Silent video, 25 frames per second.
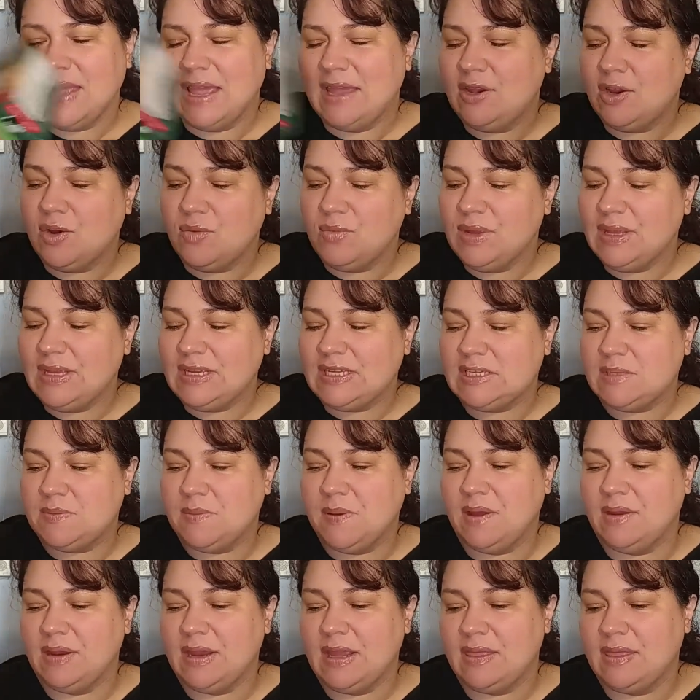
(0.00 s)
I don't really
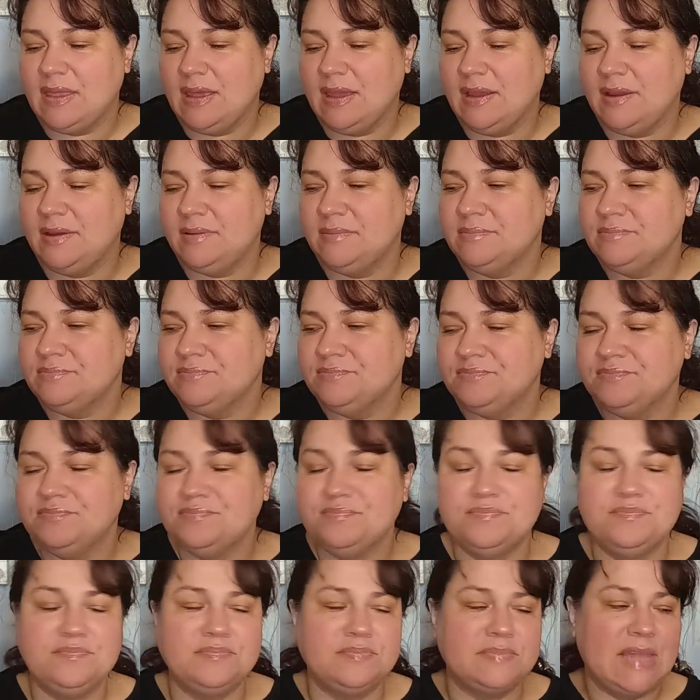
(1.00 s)
smell anything.
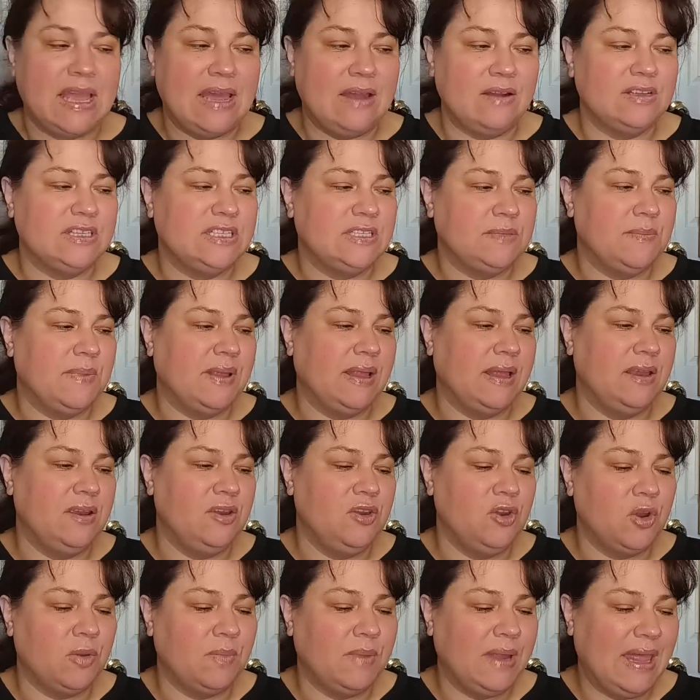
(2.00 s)
I don't smell it.
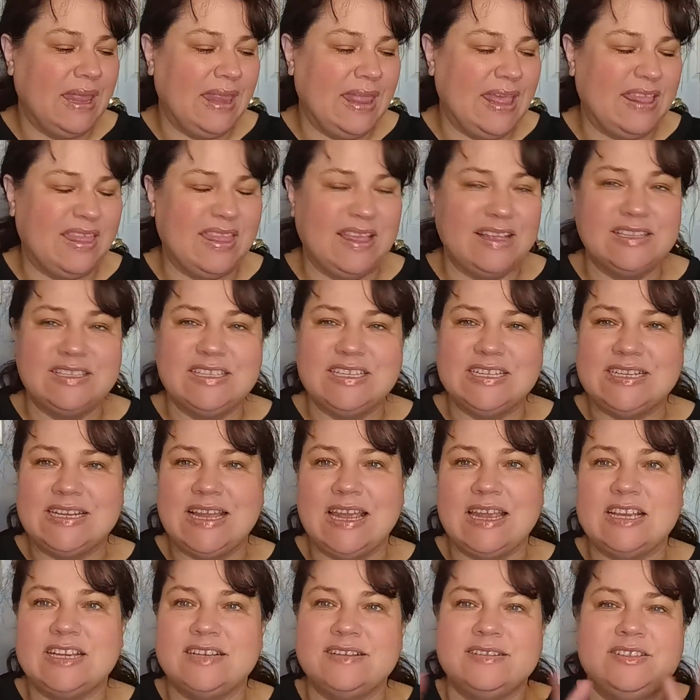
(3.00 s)
Normally I like things that
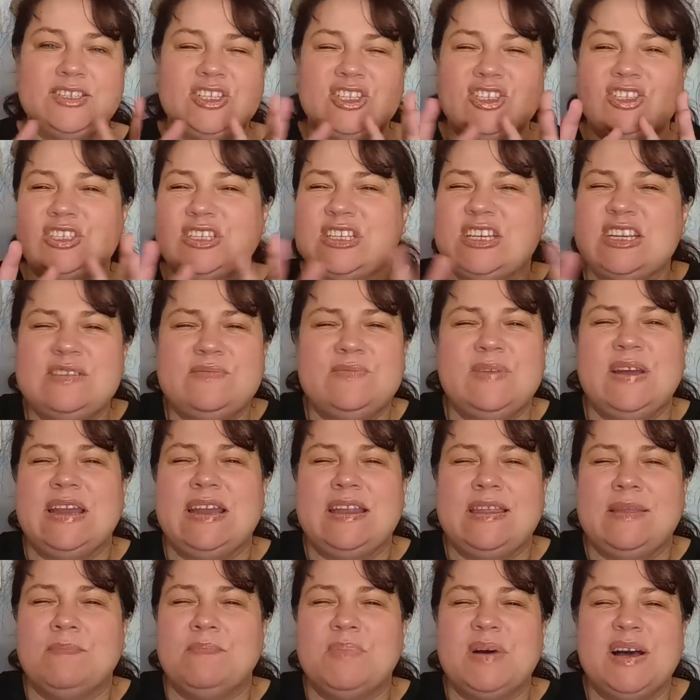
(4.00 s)
like just come
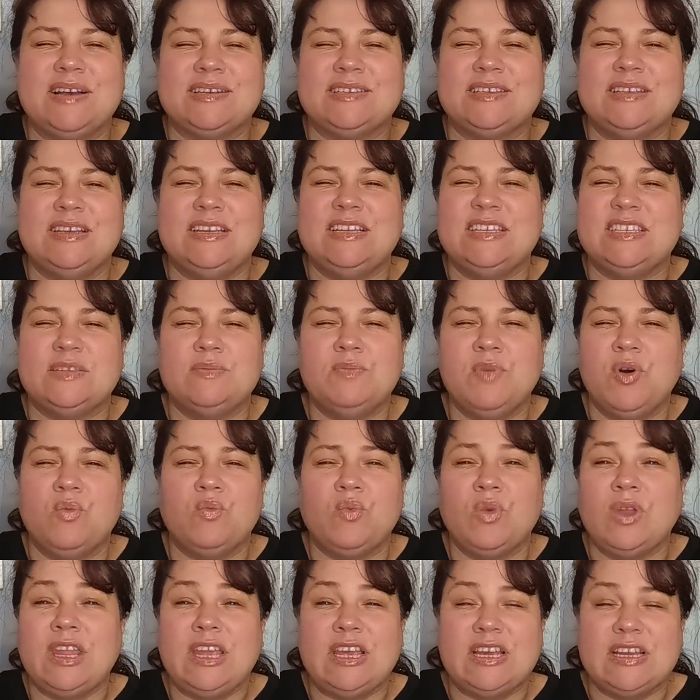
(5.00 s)
out of the box and they smell
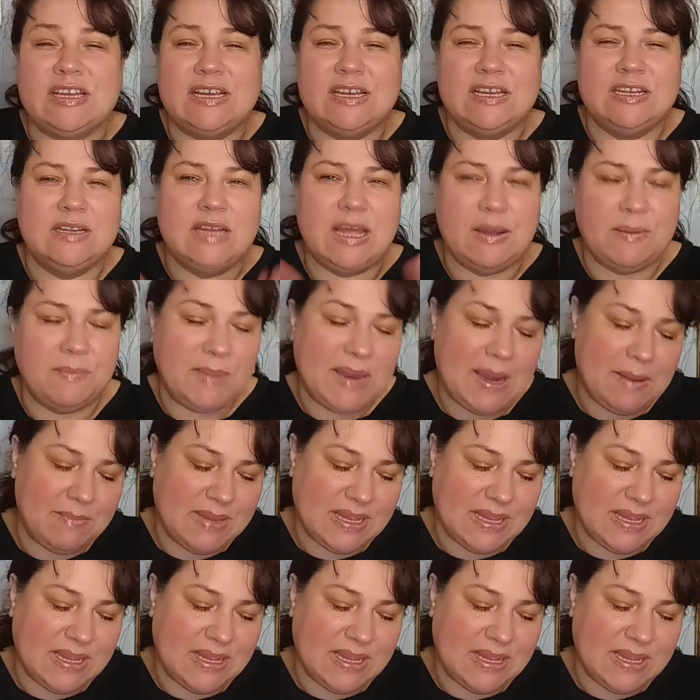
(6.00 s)
really good, but